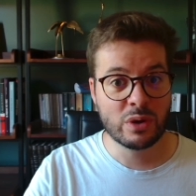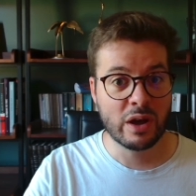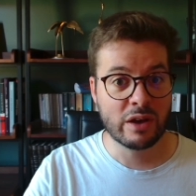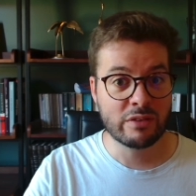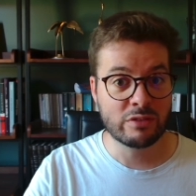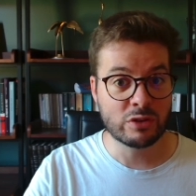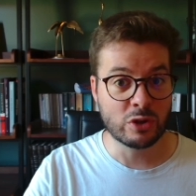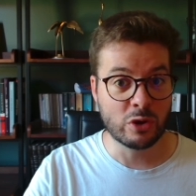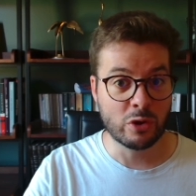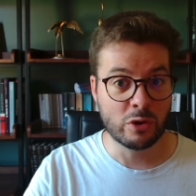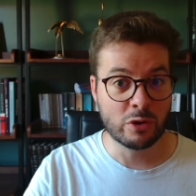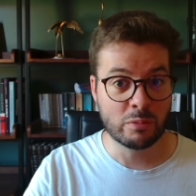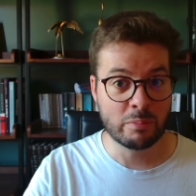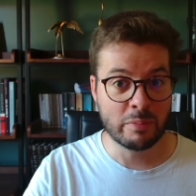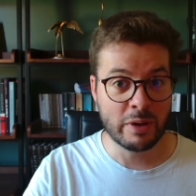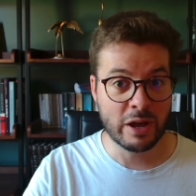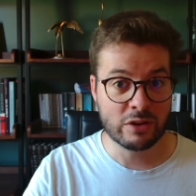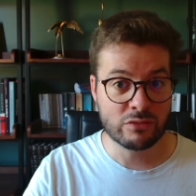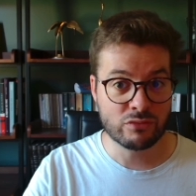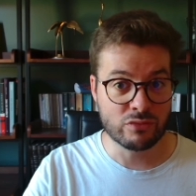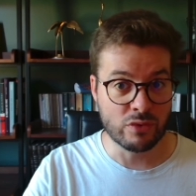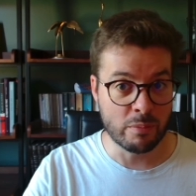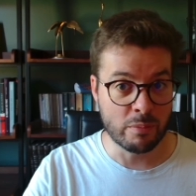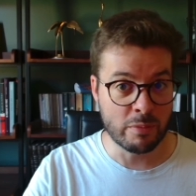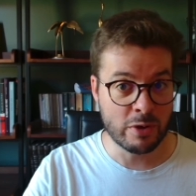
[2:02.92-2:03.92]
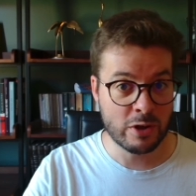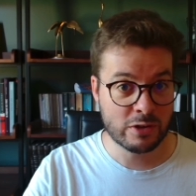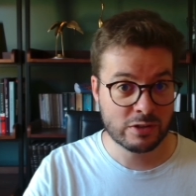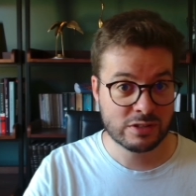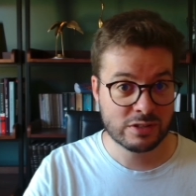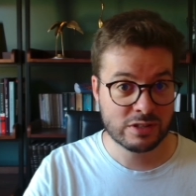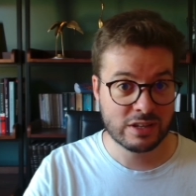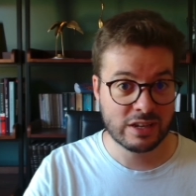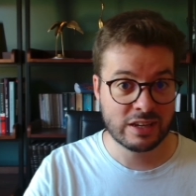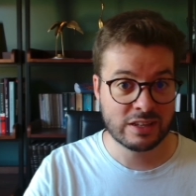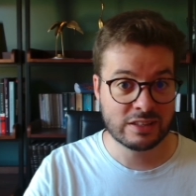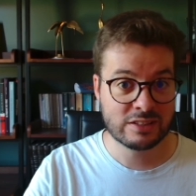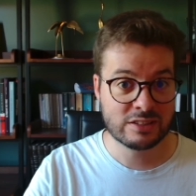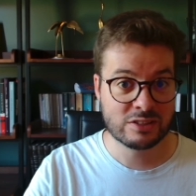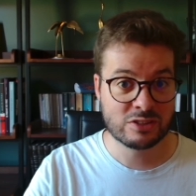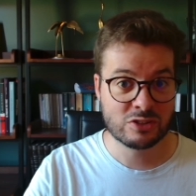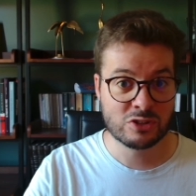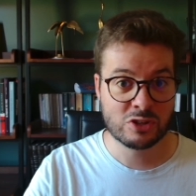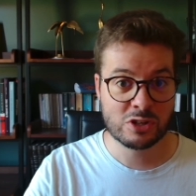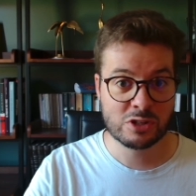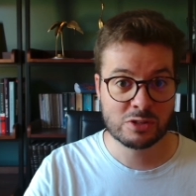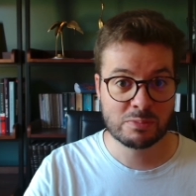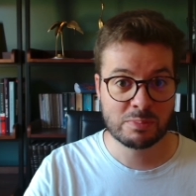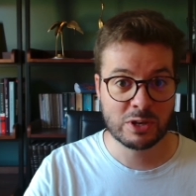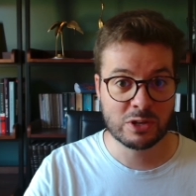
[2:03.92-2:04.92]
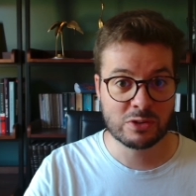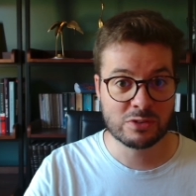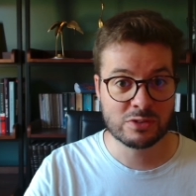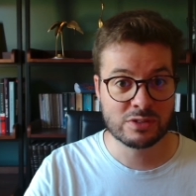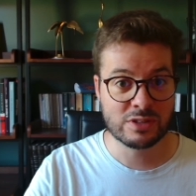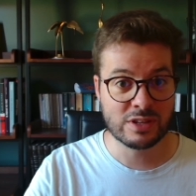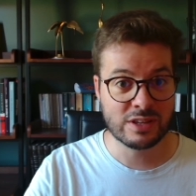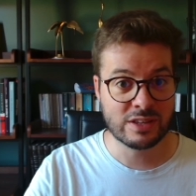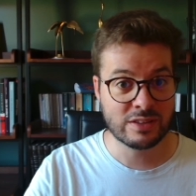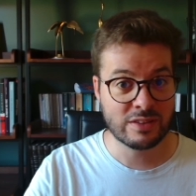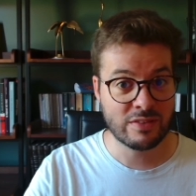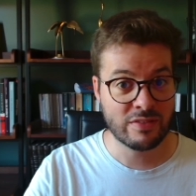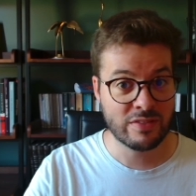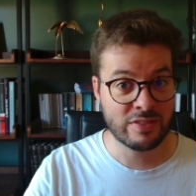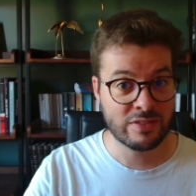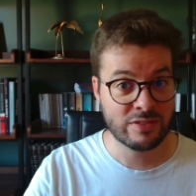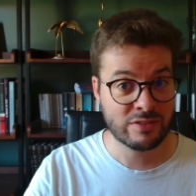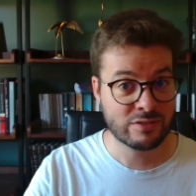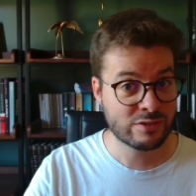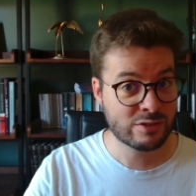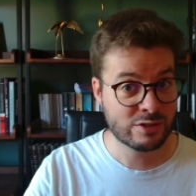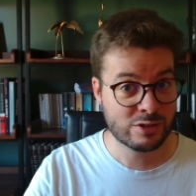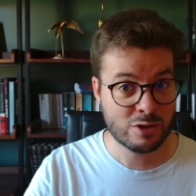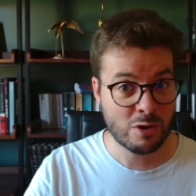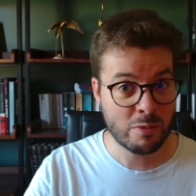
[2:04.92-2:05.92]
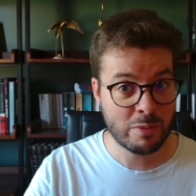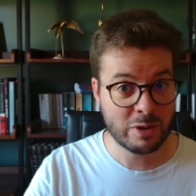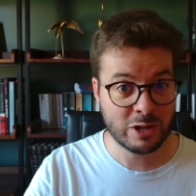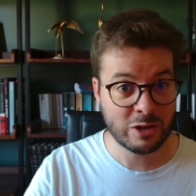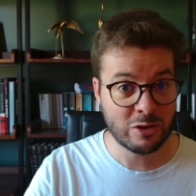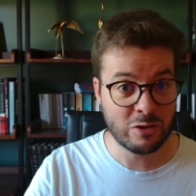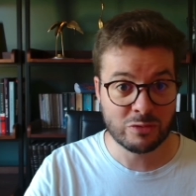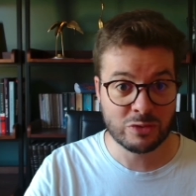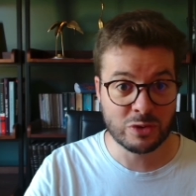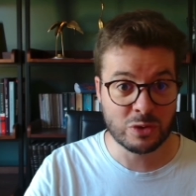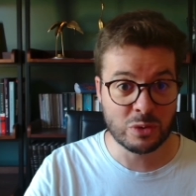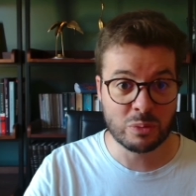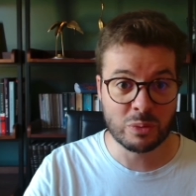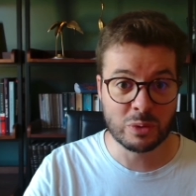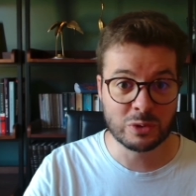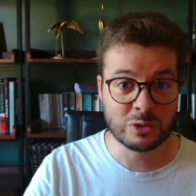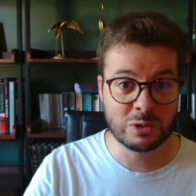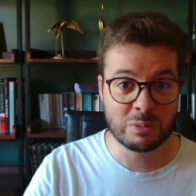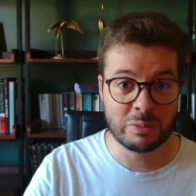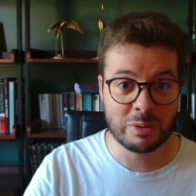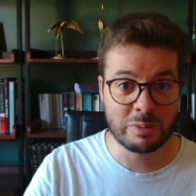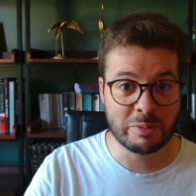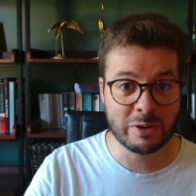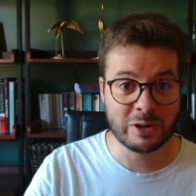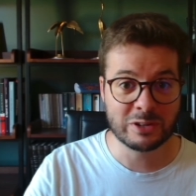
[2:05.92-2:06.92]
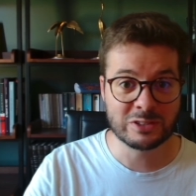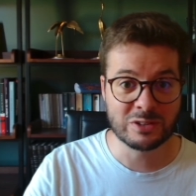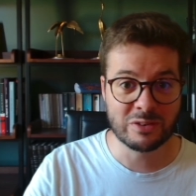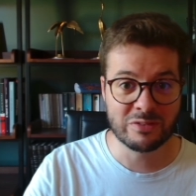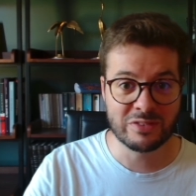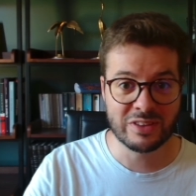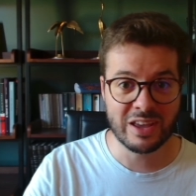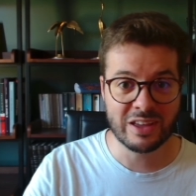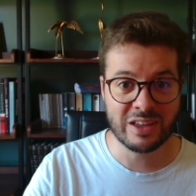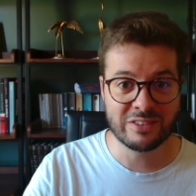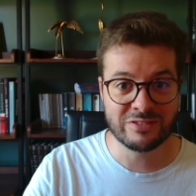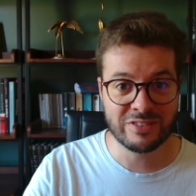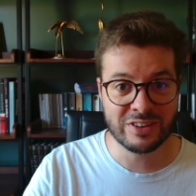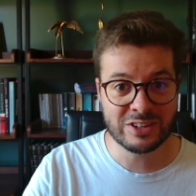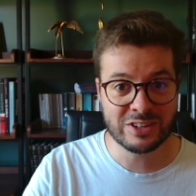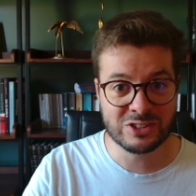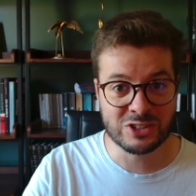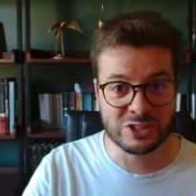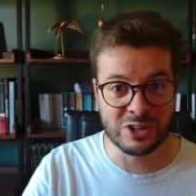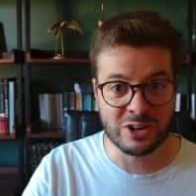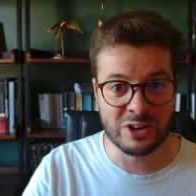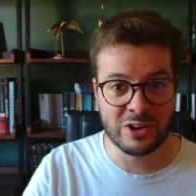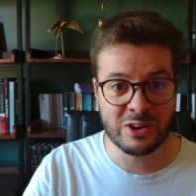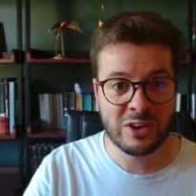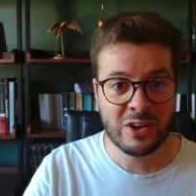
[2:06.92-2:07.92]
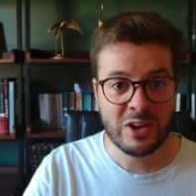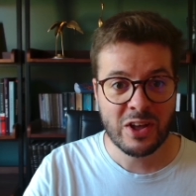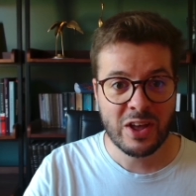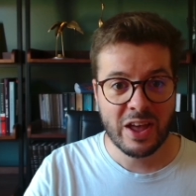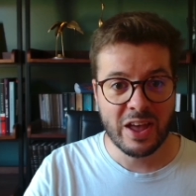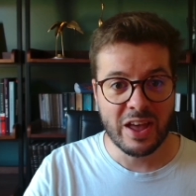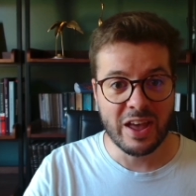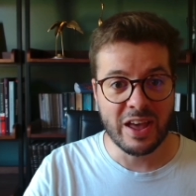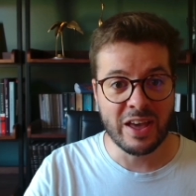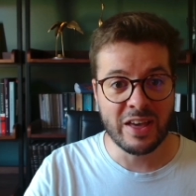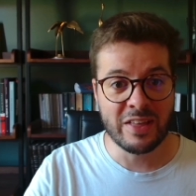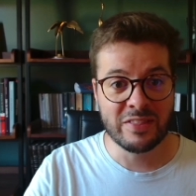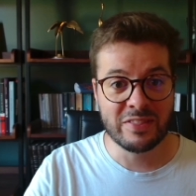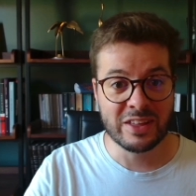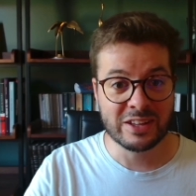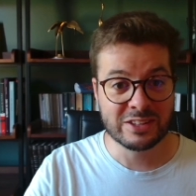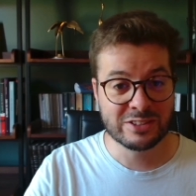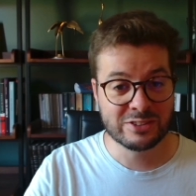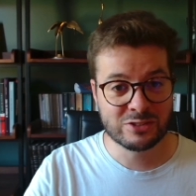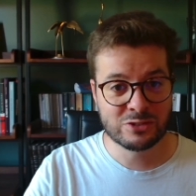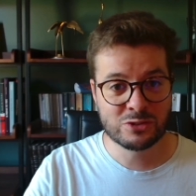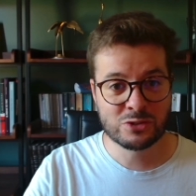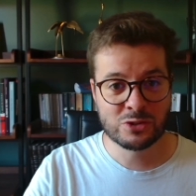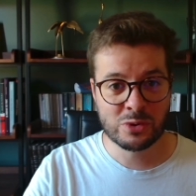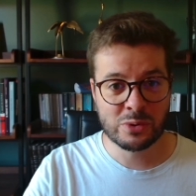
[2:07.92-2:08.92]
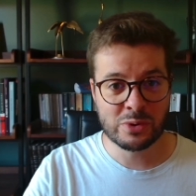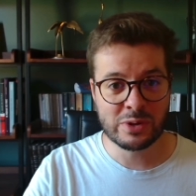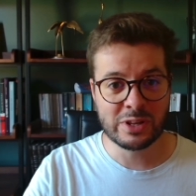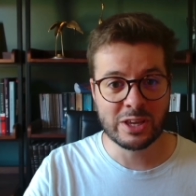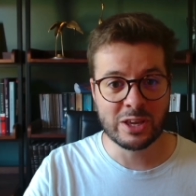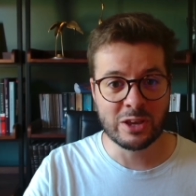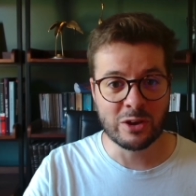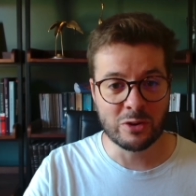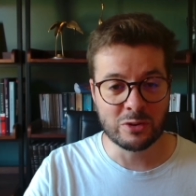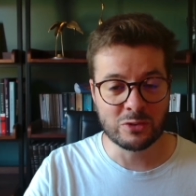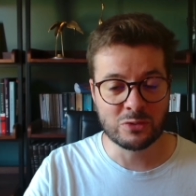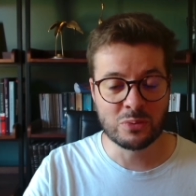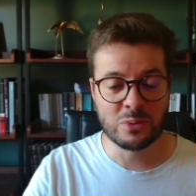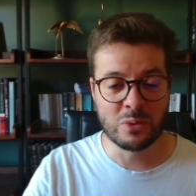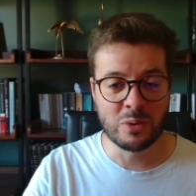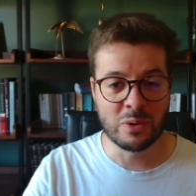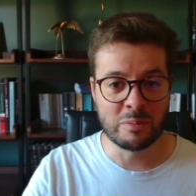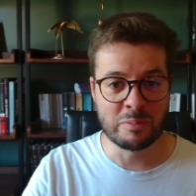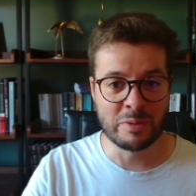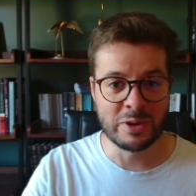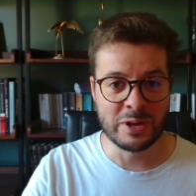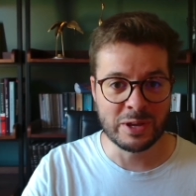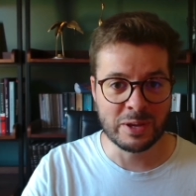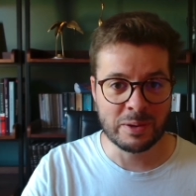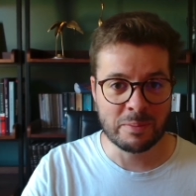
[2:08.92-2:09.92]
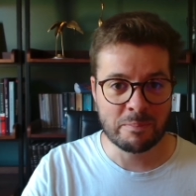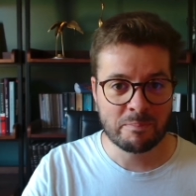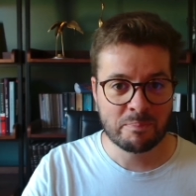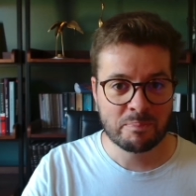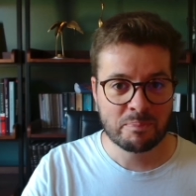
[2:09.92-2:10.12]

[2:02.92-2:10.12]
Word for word: haven't heard back from us. It's just because so many of you want to be part of the adventure, and that's truly heartwarming.